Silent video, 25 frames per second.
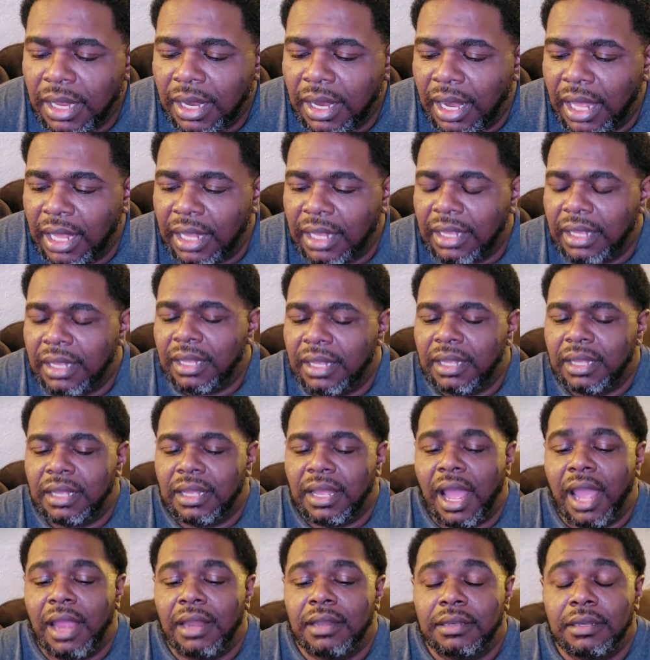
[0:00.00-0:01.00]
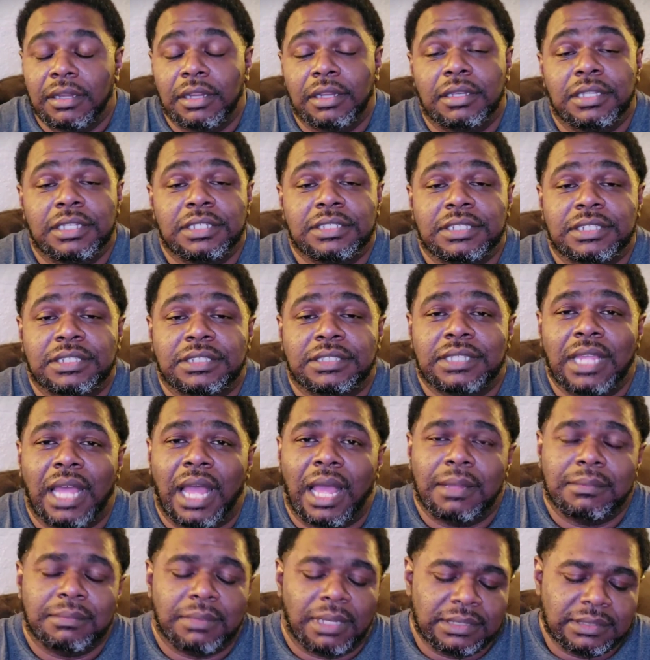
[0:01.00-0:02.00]
I literally just
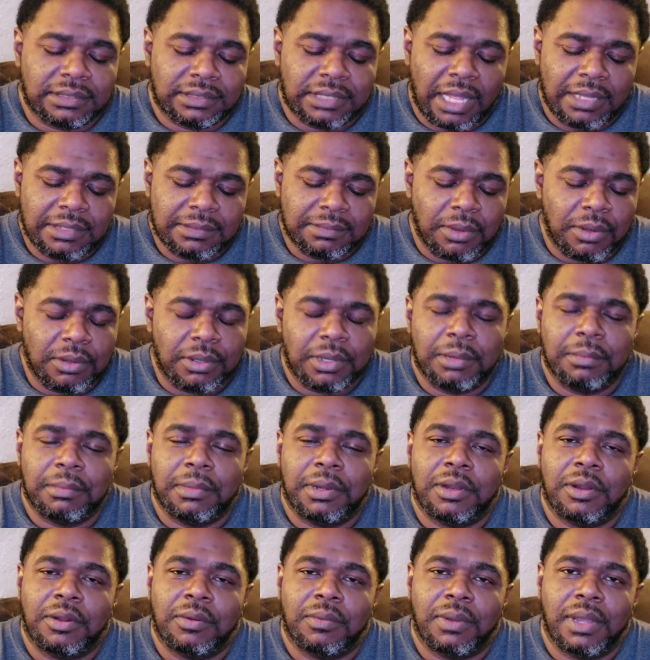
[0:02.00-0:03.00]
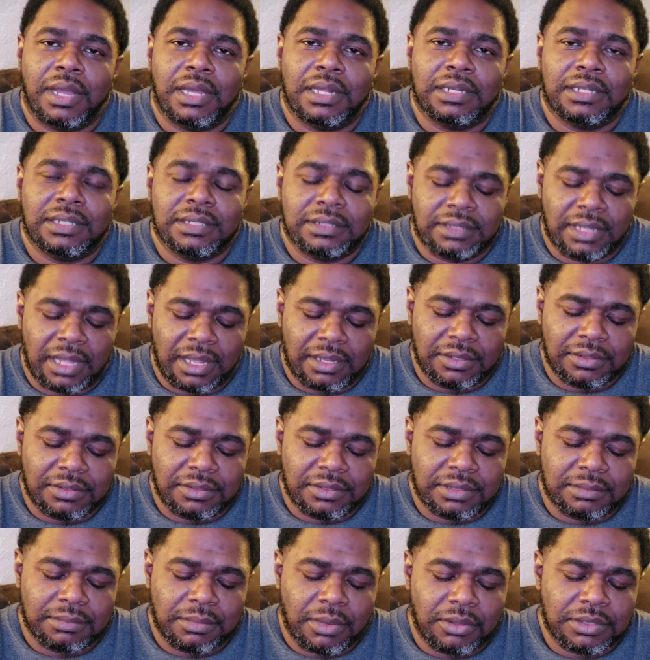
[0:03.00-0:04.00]
stopped. I stopped smoking marijuana. I used to
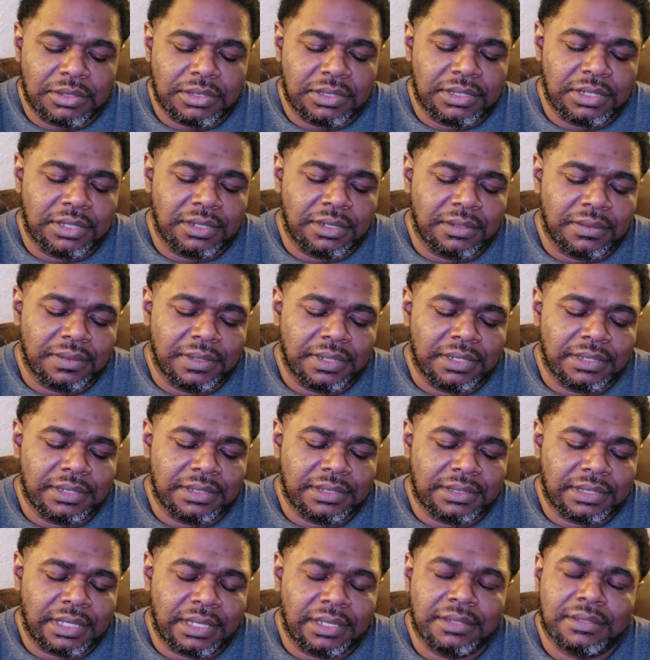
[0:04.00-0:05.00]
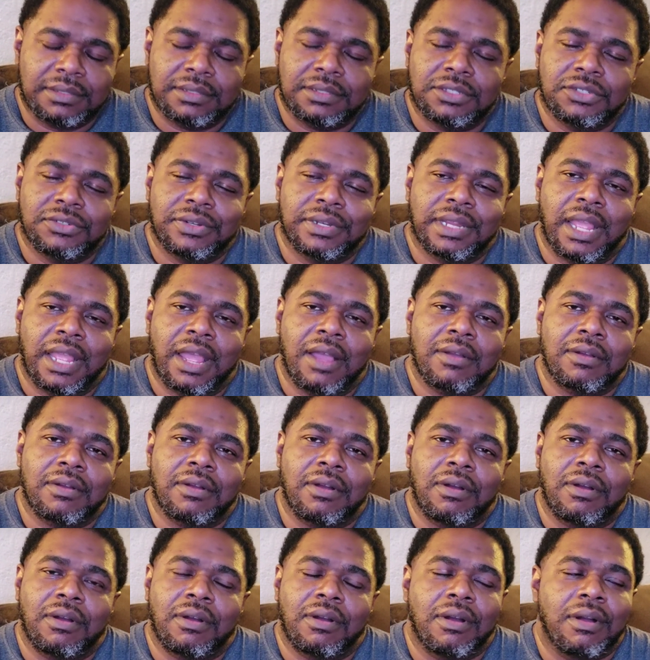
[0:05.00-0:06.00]
smoke cigarettes. I used to drink
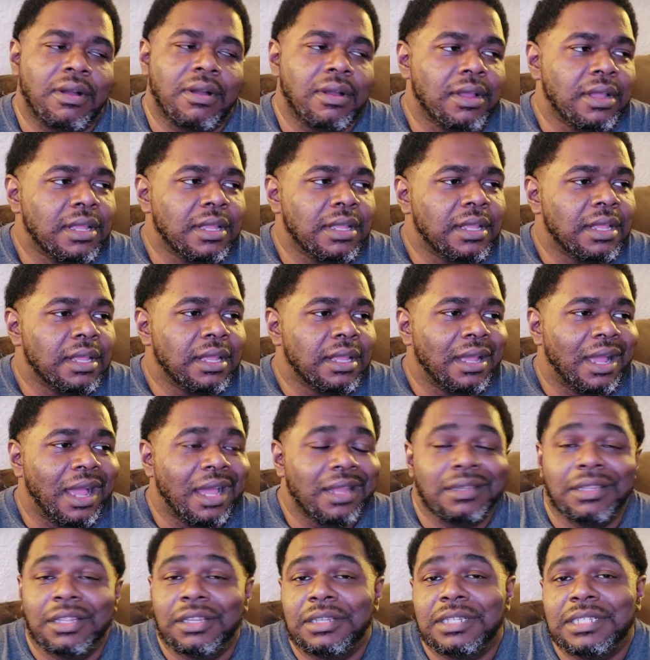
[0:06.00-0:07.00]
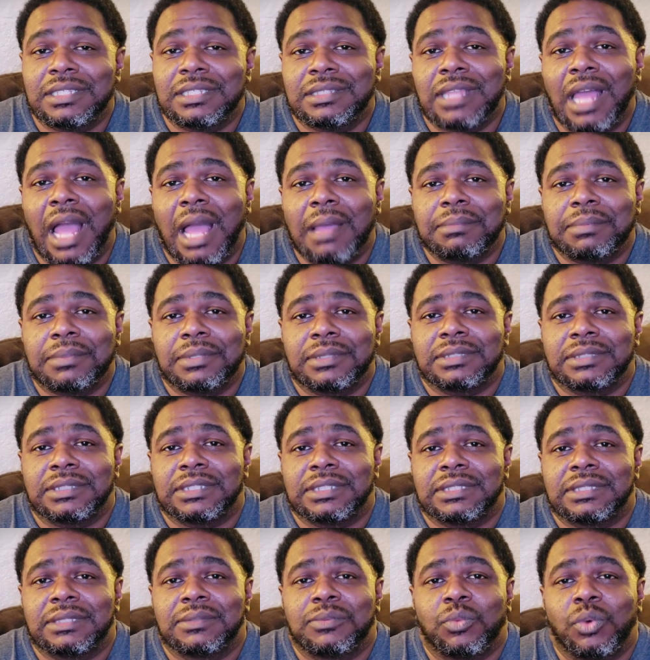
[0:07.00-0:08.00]
alcohol. I literally stopped
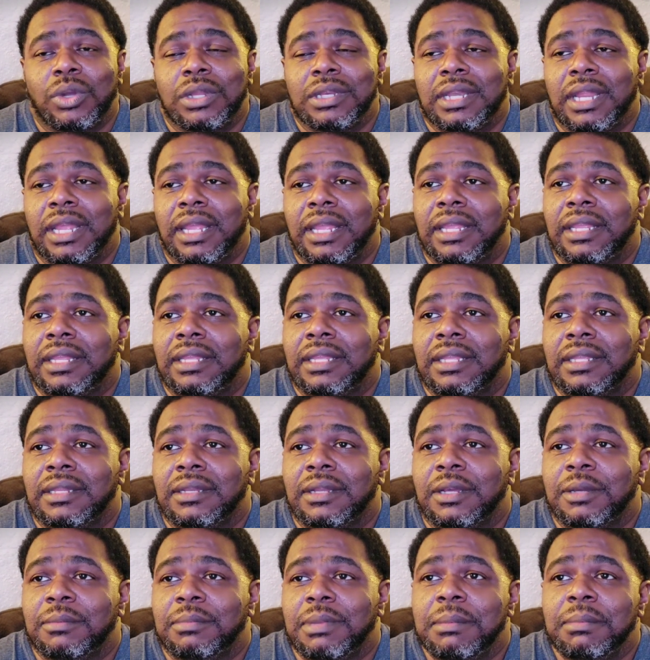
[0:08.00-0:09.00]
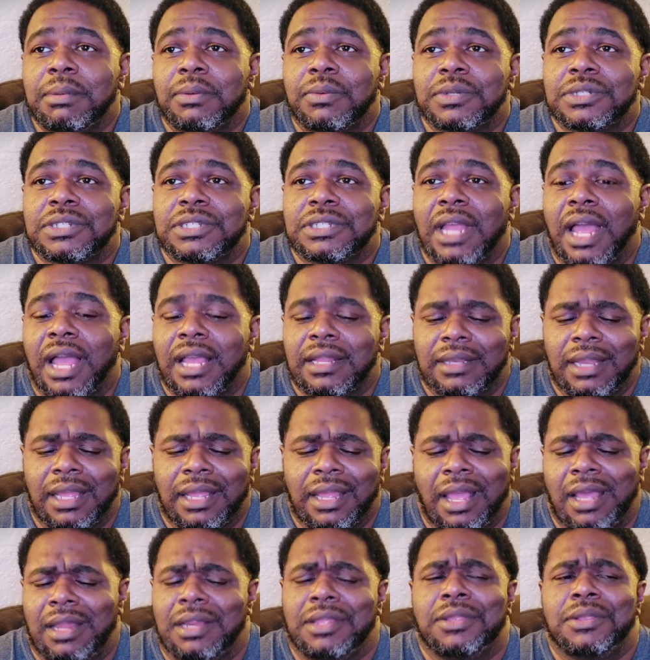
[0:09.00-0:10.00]
just in one day. People were shocked, like,
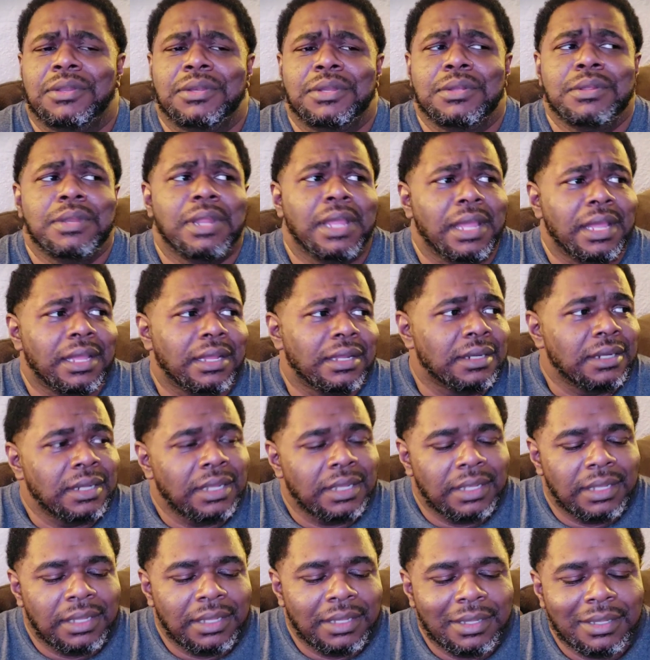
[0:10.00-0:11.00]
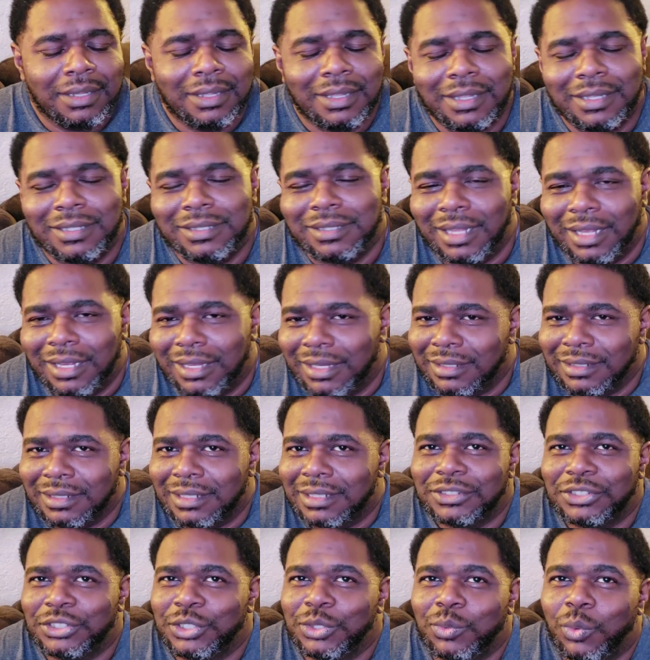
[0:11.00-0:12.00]
how do you do that? It's like,
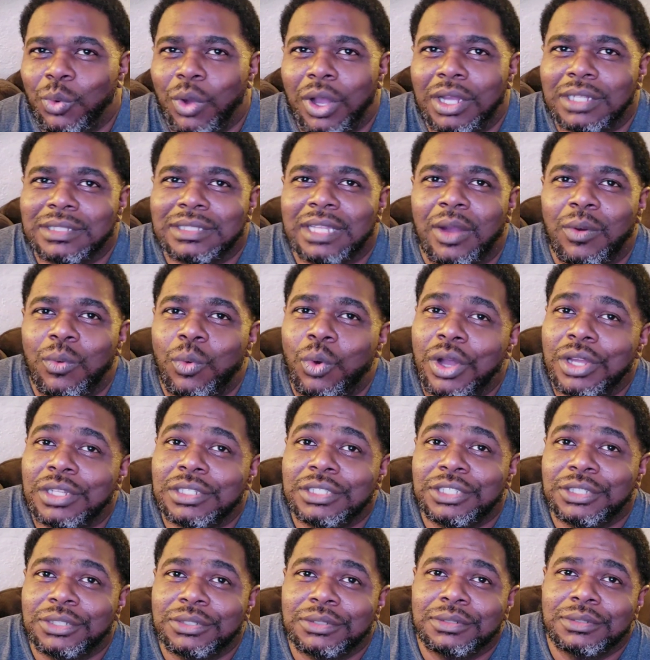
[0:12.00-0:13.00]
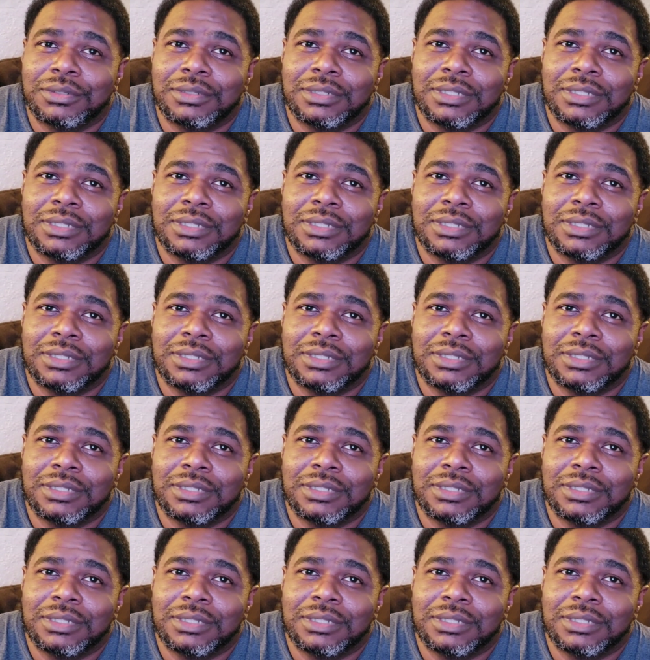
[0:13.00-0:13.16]
because I want to.